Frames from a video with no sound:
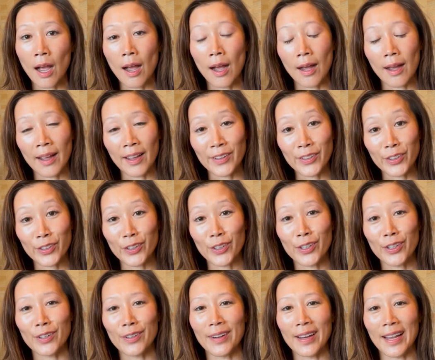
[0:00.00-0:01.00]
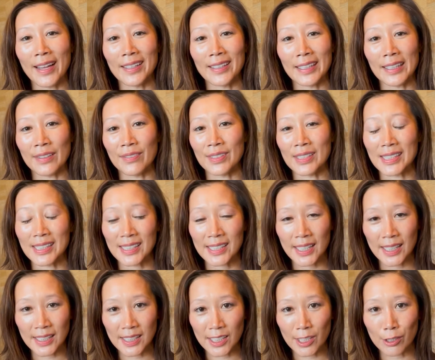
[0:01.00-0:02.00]
under, and even
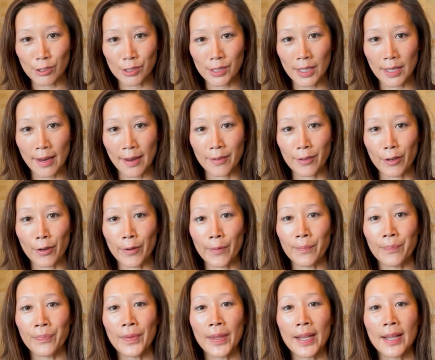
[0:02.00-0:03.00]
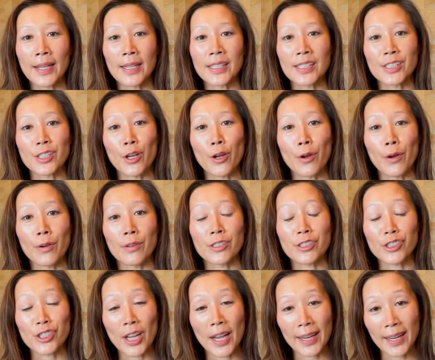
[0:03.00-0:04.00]
6 years and under. So
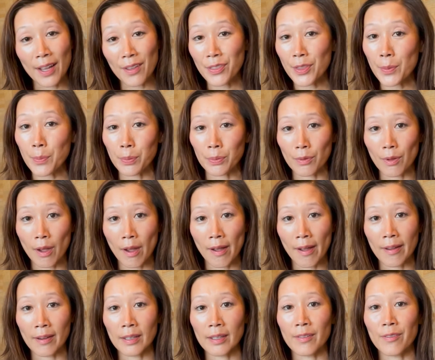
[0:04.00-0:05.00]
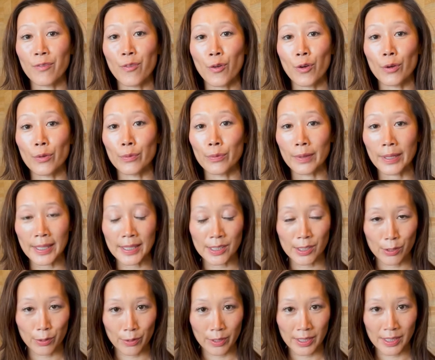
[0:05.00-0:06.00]
check out the blog for
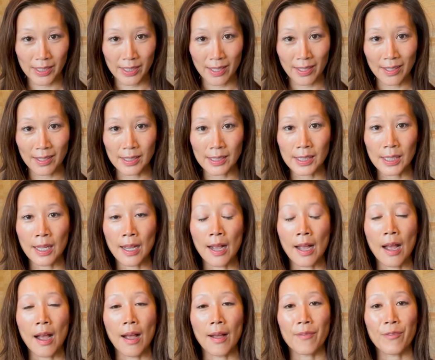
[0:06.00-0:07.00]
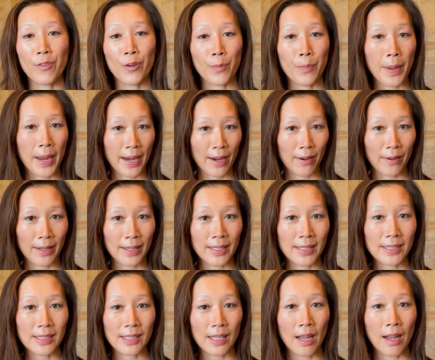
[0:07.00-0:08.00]
resources for
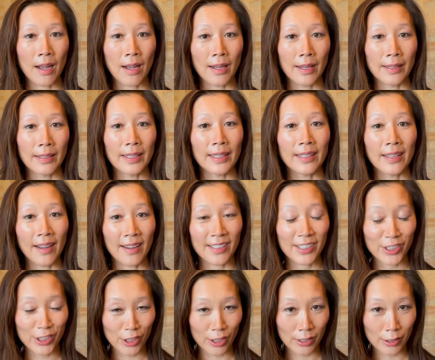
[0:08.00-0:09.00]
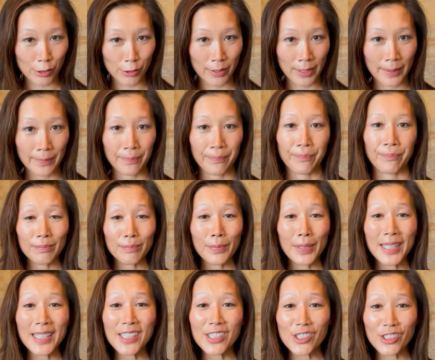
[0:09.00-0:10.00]
parents on young children. But
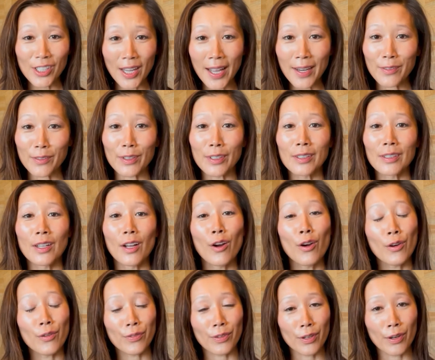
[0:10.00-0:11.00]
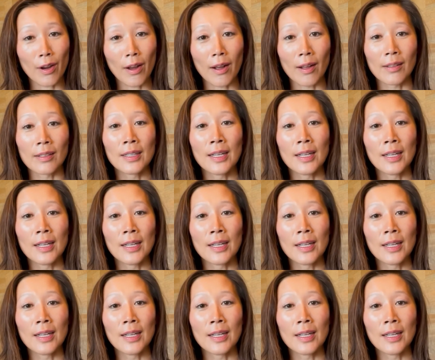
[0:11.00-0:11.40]
in general, overall,